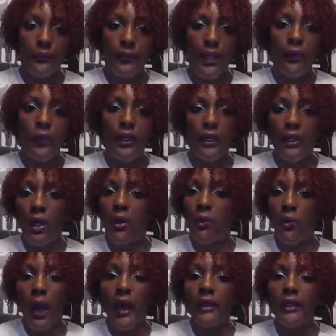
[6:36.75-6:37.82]
They want to know
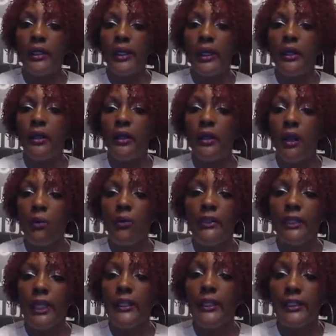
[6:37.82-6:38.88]
why they're there and what
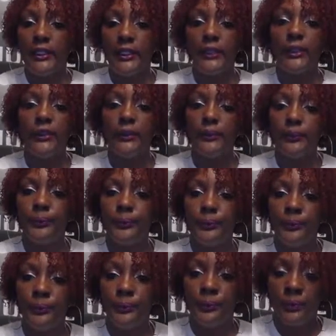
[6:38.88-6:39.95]
they need to do.
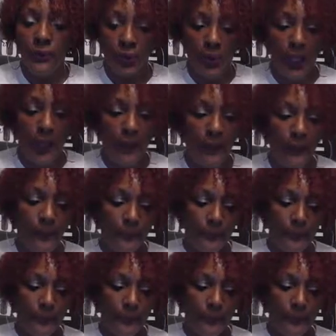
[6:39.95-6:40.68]
Okay?